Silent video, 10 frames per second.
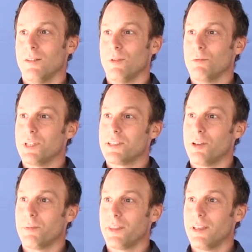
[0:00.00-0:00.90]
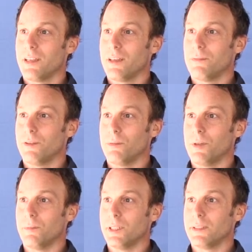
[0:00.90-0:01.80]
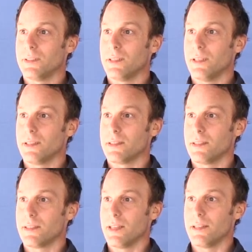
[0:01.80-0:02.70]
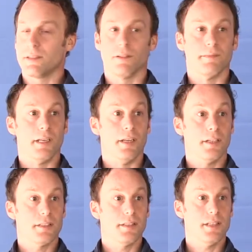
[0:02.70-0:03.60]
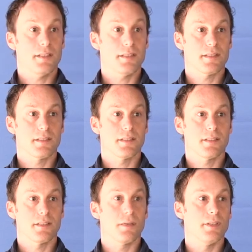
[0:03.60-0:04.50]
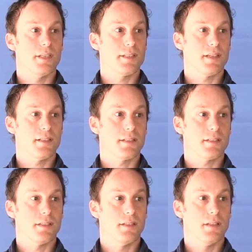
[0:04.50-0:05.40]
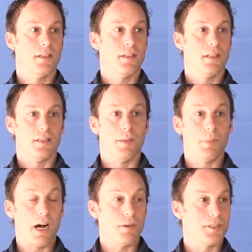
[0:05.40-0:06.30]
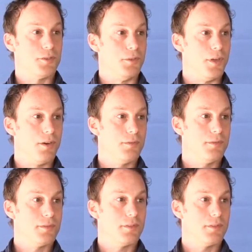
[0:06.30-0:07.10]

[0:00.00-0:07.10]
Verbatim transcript: When we stop thinking for a moment, there's a sense of alertness, cognizance, the power to know,